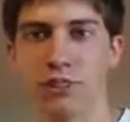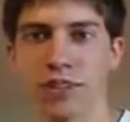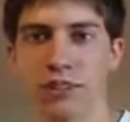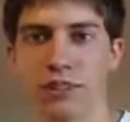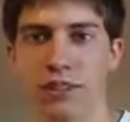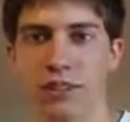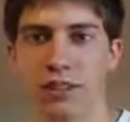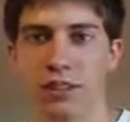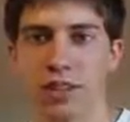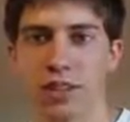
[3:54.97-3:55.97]
faster.
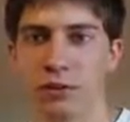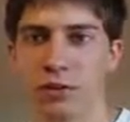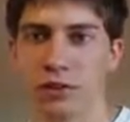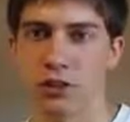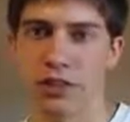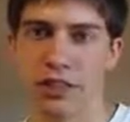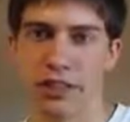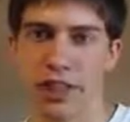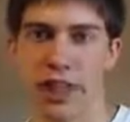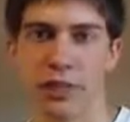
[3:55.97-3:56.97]
You're just going
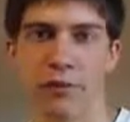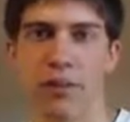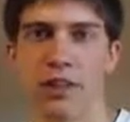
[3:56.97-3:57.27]
to game.